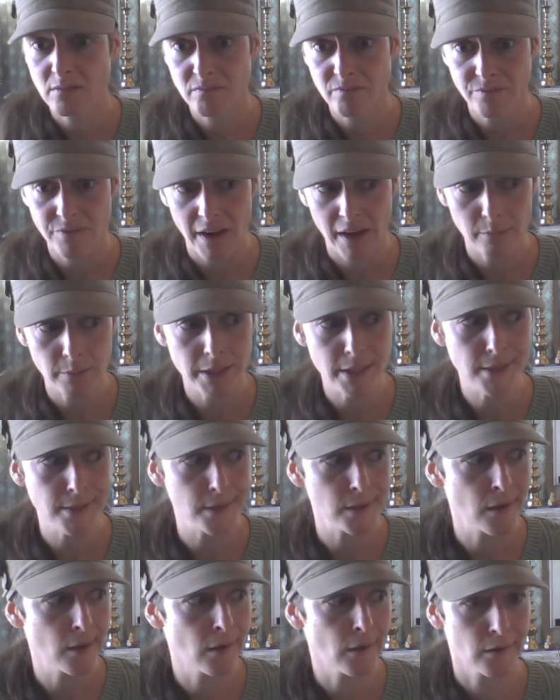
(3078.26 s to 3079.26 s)
families,
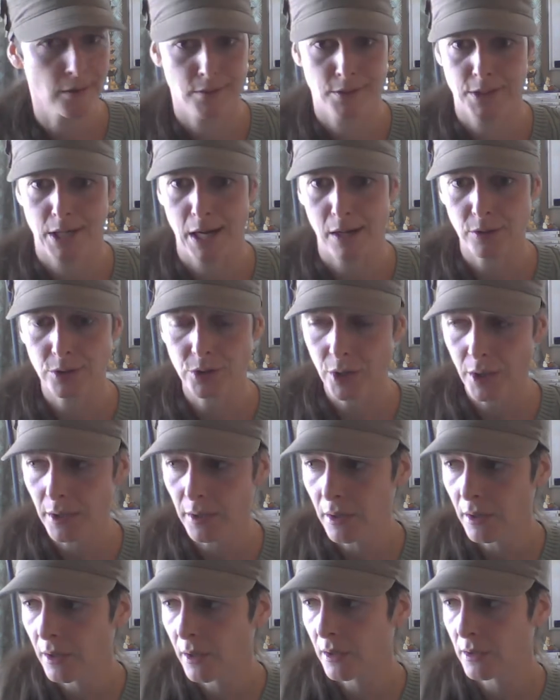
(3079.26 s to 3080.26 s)
childhood,
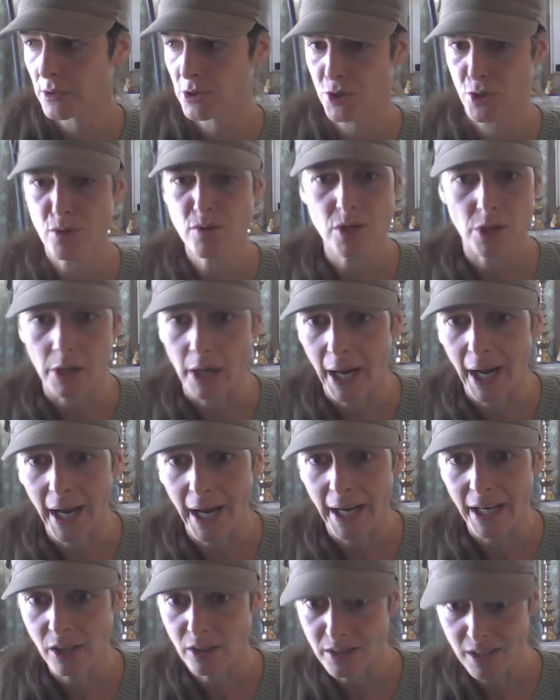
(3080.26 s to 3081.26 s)
junior
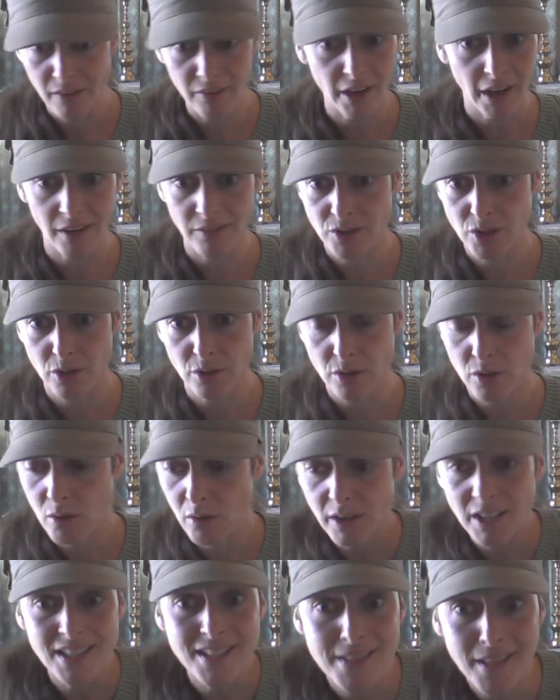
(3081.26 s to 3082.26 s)
high, you'll never have to go. You
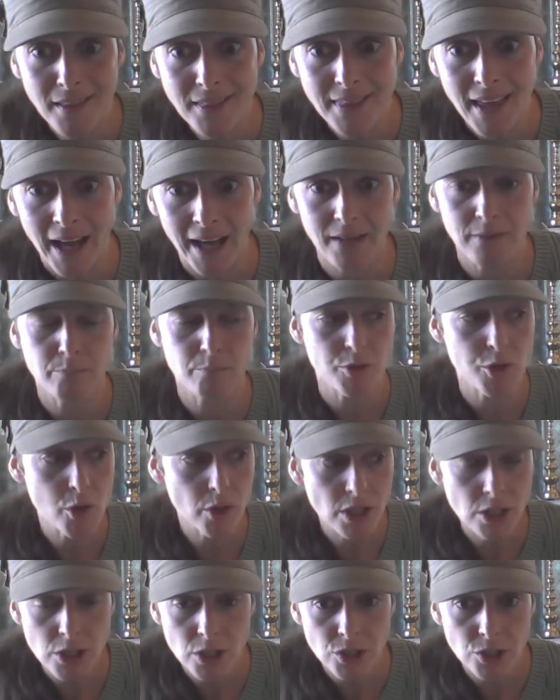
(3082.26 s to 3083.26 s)
already did that. You
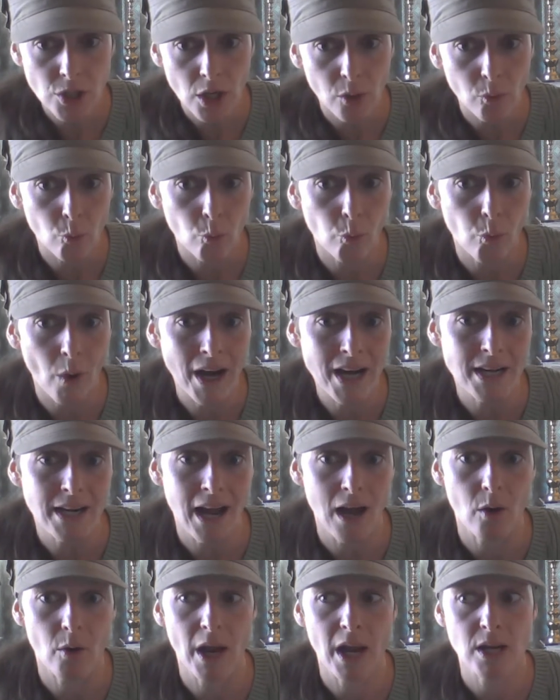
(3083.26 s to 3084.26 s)
can just start right
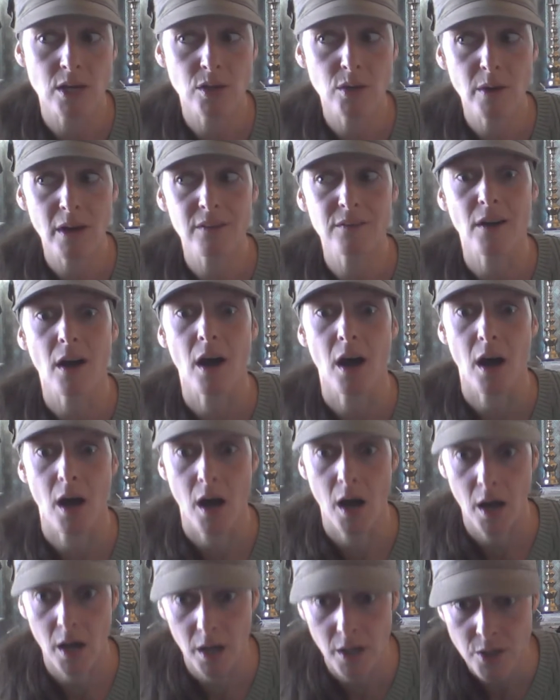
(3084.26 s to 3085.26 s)
now and you have a
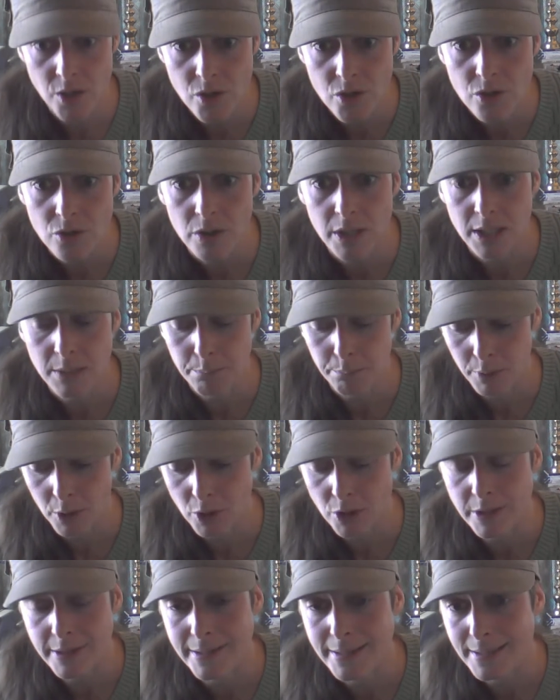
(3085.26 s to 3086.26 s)
hundred
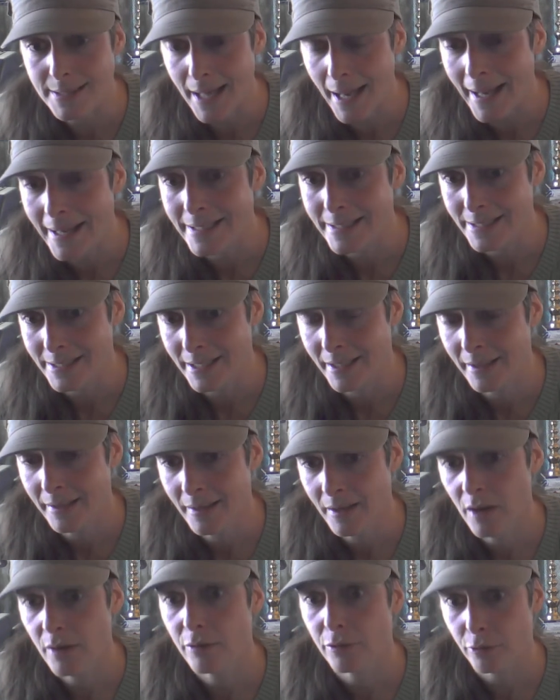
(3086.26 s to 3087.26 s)
percent
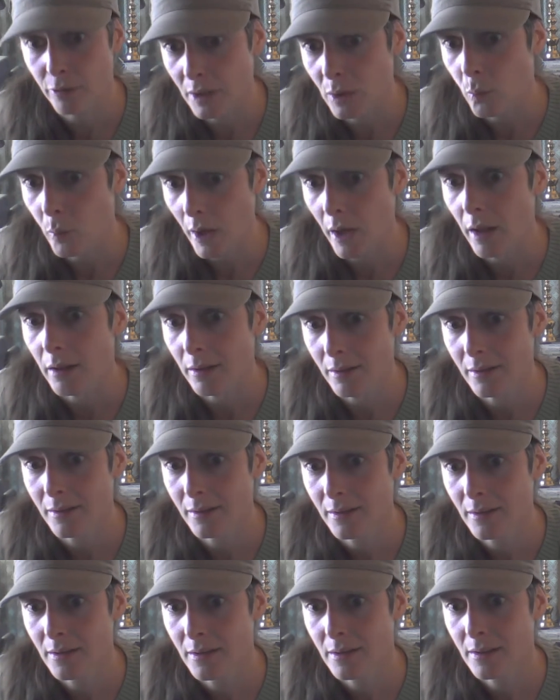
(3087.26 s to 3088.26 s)
free will.
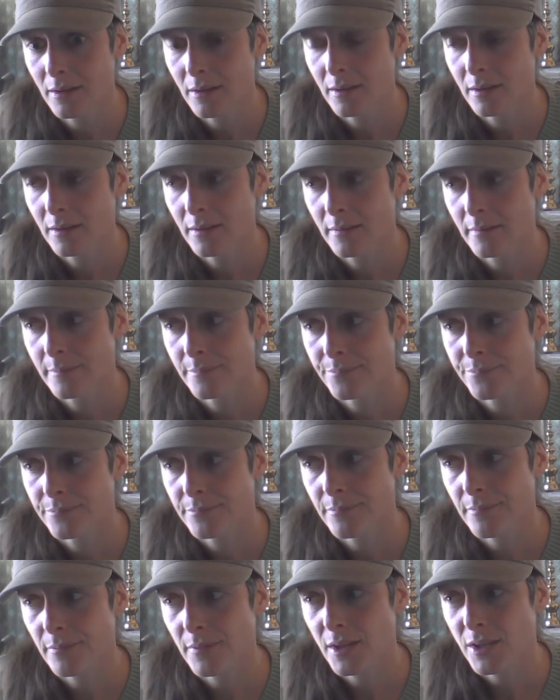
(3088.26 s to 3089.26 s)

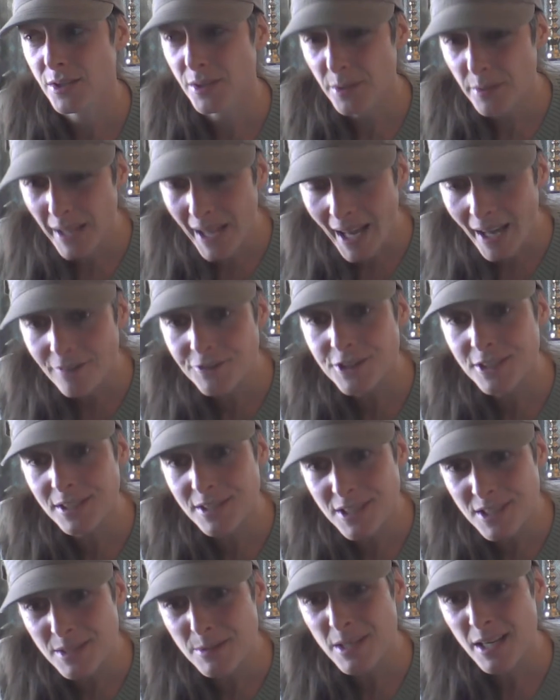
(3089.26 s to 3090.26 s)
You don't have to
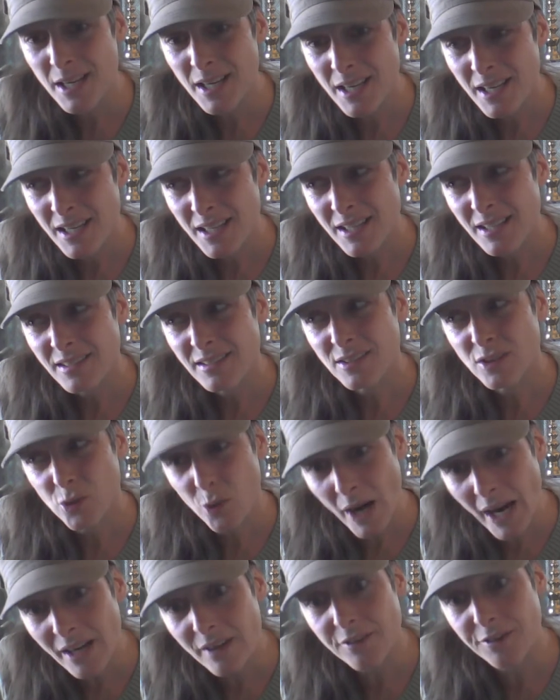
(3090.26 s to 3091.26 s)
just
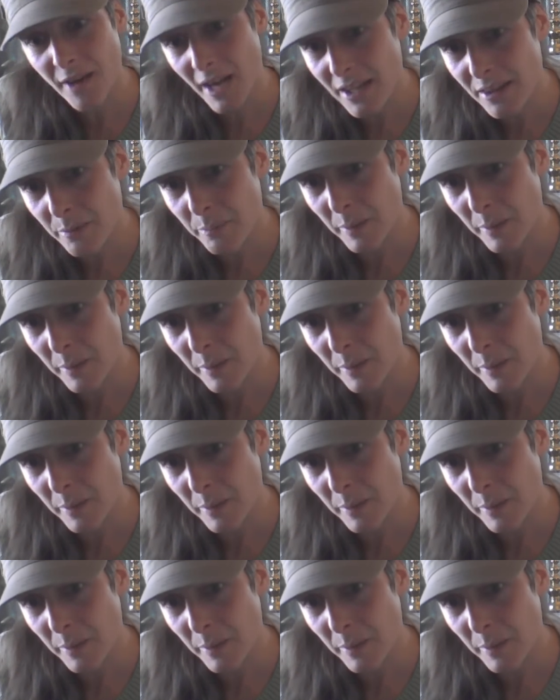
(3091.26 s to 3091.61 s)
gratify the